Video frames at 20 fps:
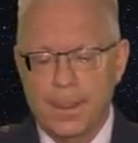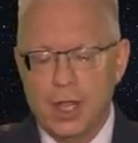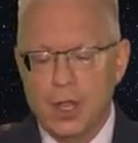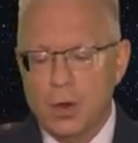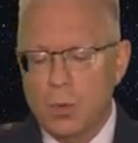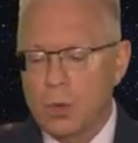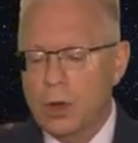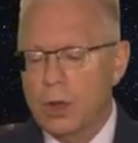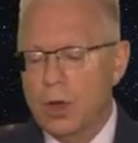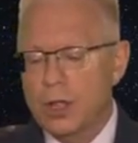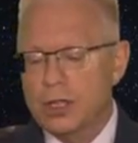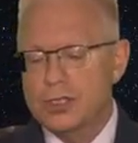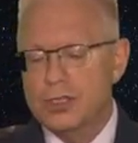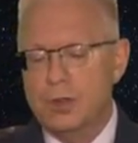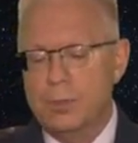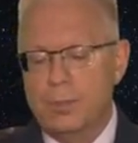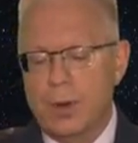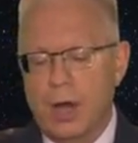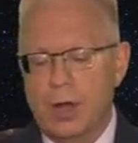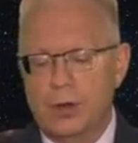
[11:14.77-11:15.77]
We're
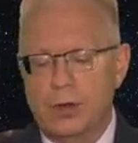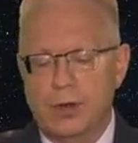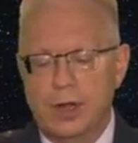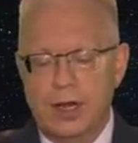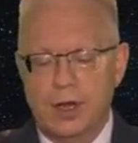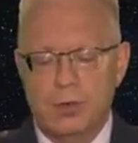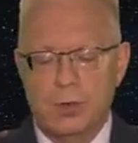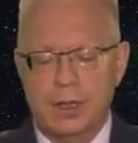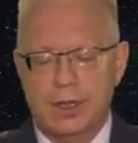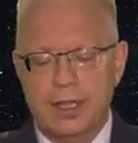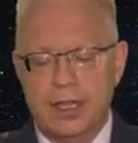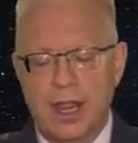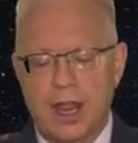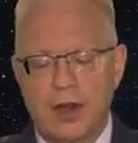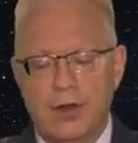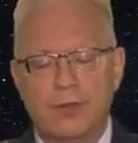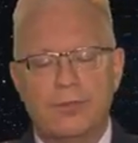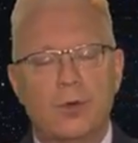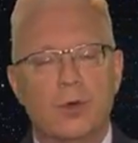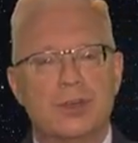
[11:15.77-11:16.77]
also partnering with the
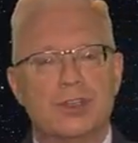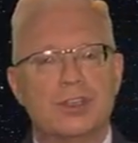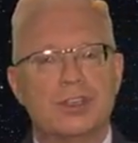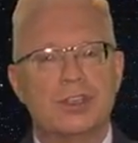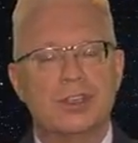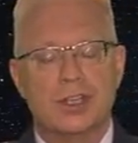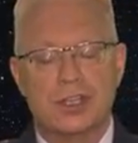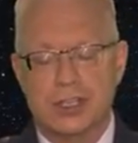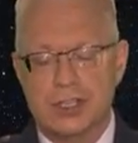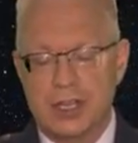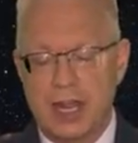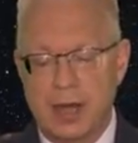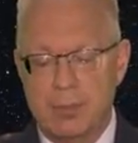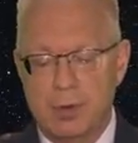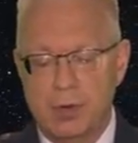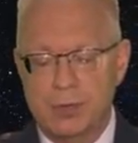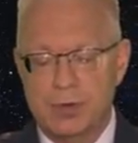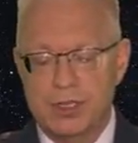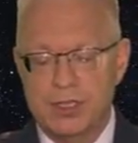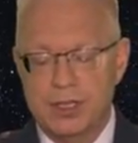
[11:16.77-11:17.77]
Air Force's
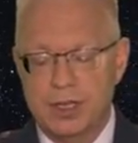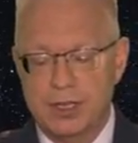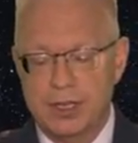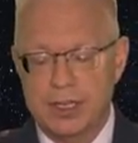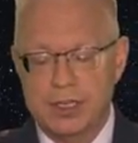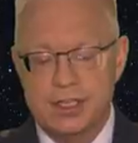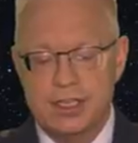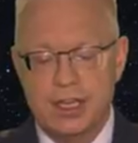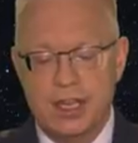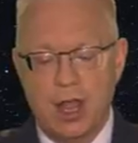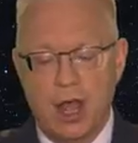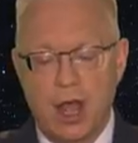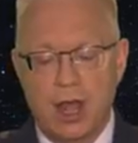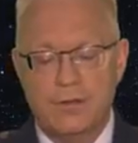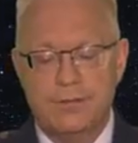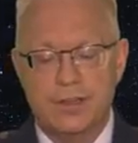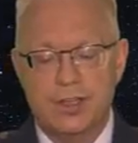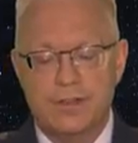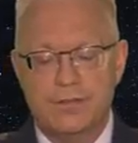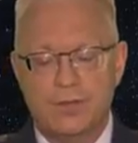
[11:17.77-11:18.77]
Cyber Resiliency
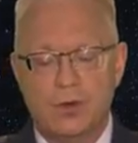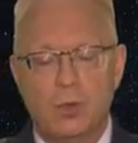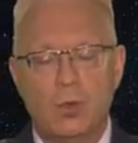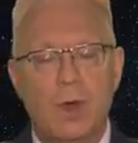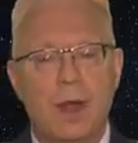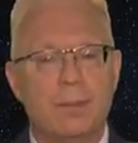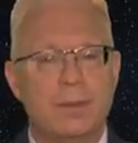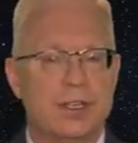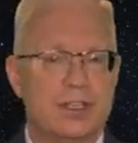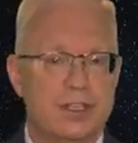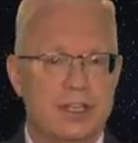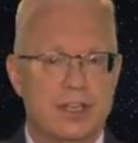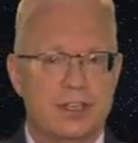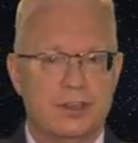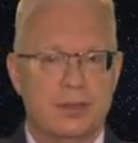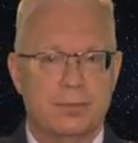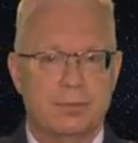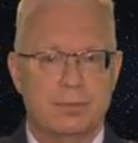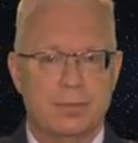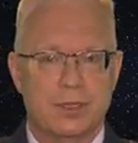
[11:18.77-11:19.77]
Office for Weapon
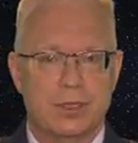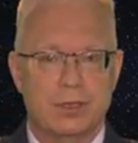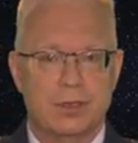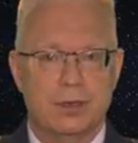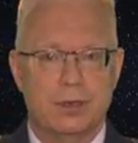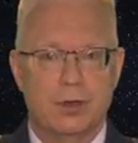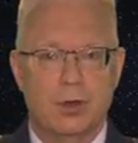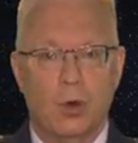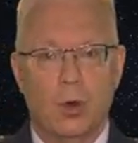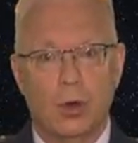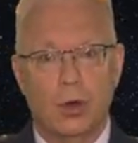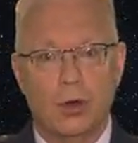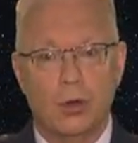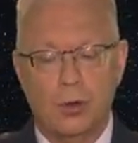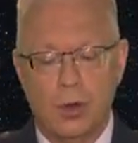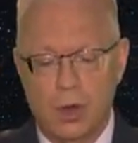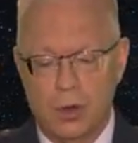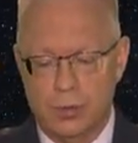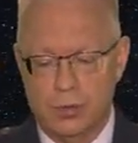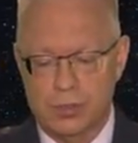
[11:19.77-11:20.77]
Systems, or
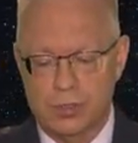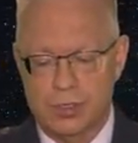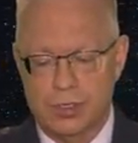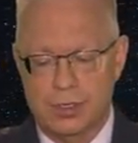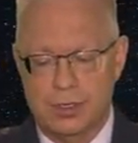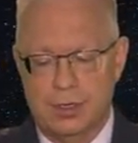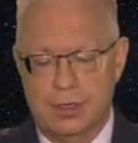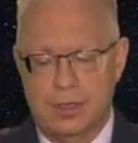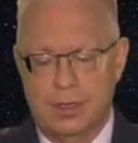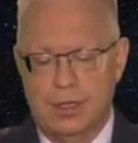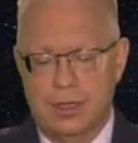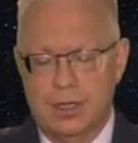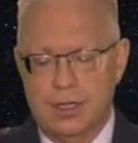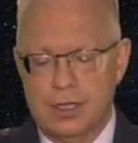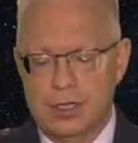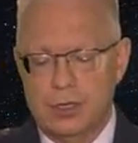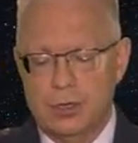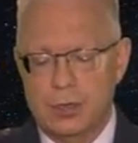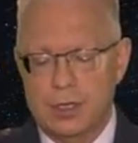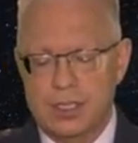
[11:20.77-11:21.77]
CROWS,
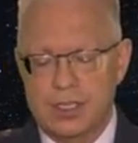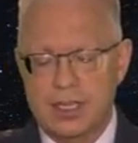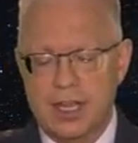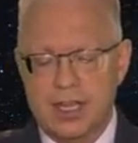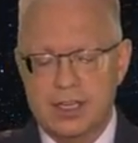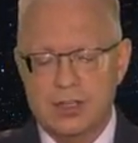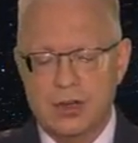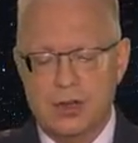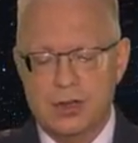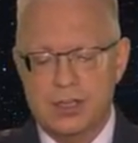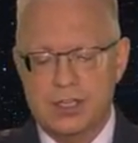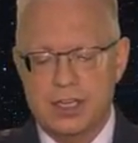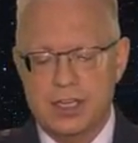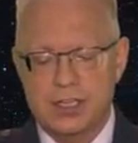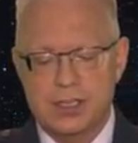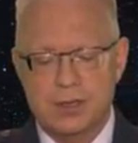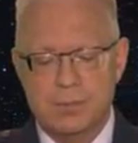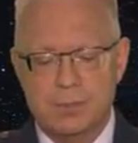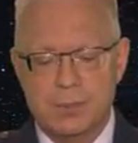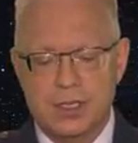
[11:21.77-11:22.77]
to assess our
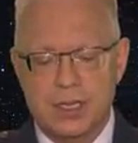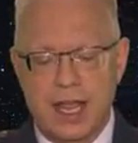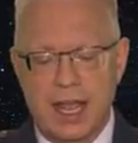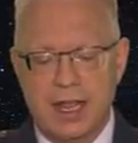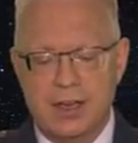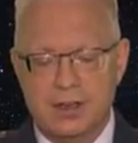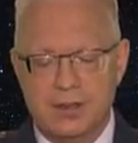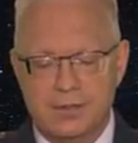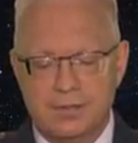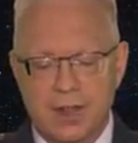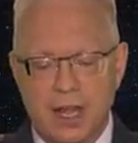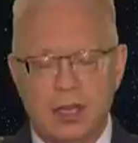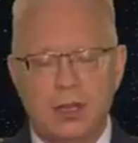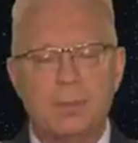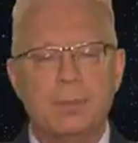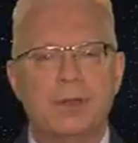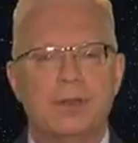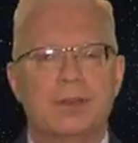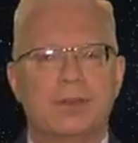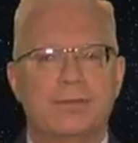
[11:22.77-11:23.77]
systems and
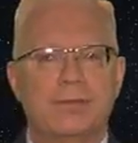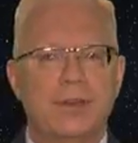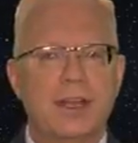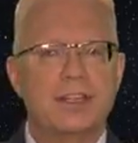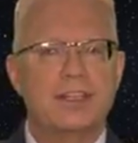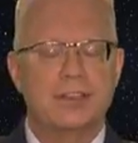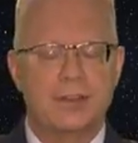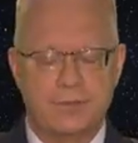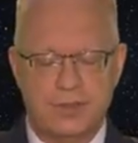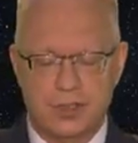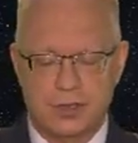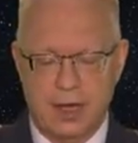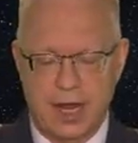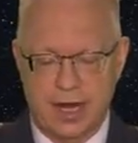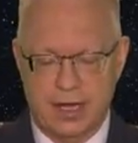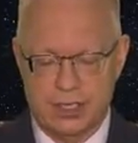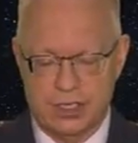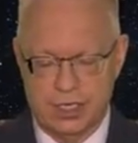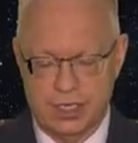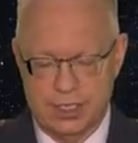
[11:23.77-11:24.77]
develop defensive
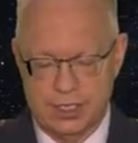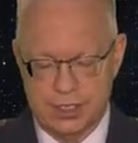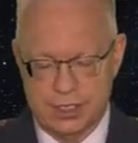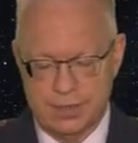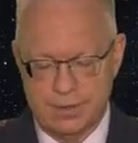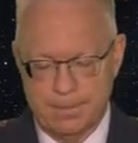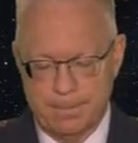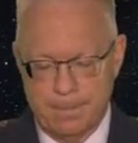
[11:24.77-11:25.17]
strategies.